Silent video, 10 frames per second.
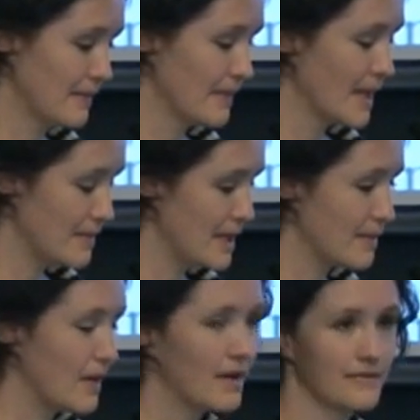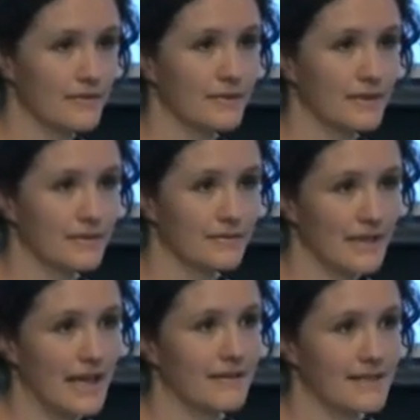being mindful of
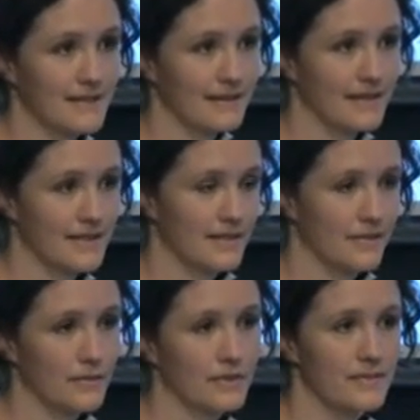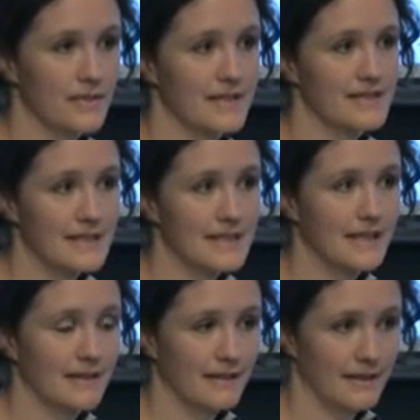how his collection would be
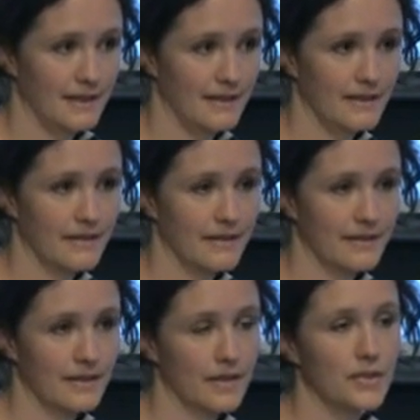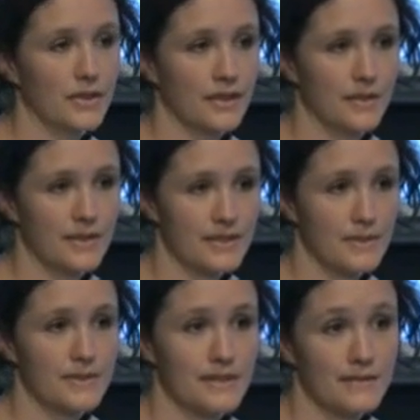sitting in the community which he
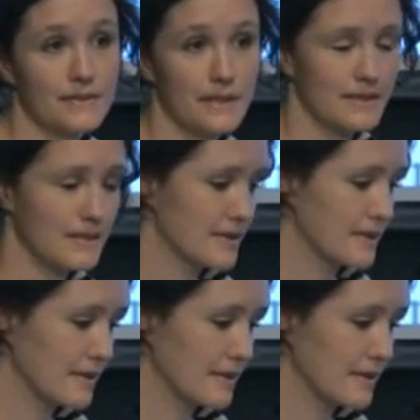was gifting it to.